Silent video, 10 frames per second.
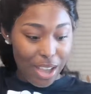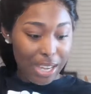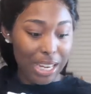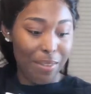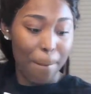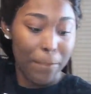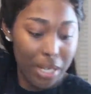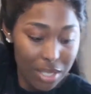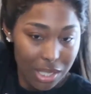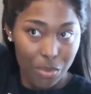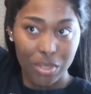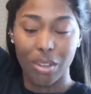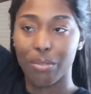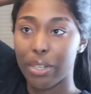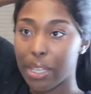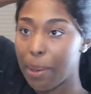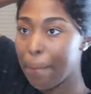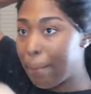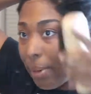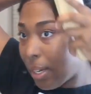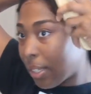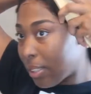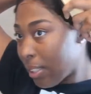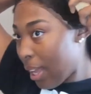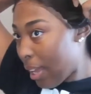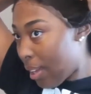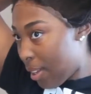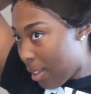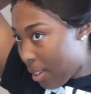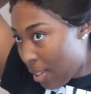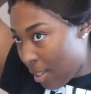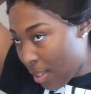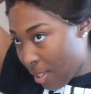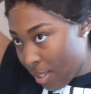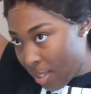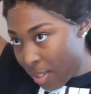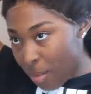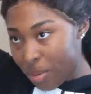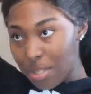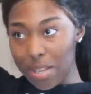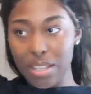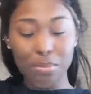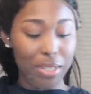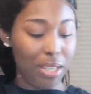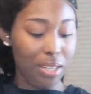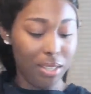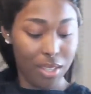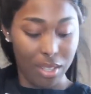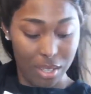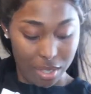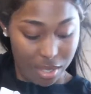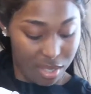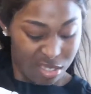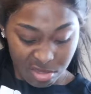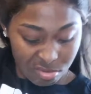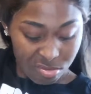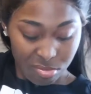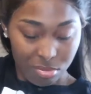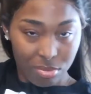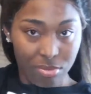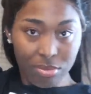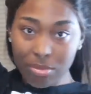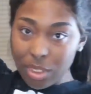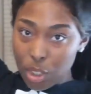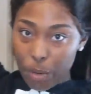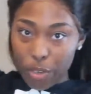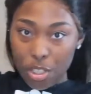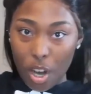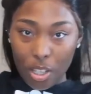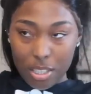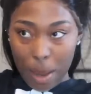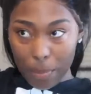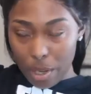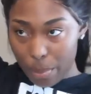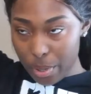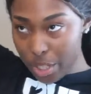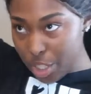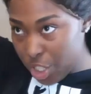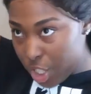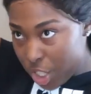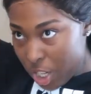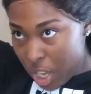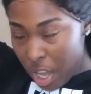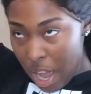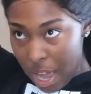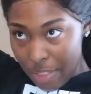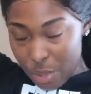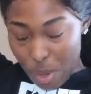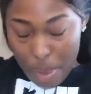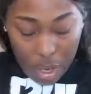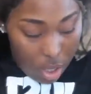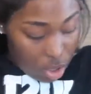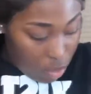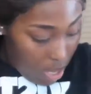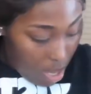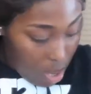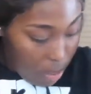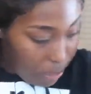So I can even brush it up with a freaking brush. Like, who's telling me anything? So for starters, I'm gonna push. This one I'm not gonna do it.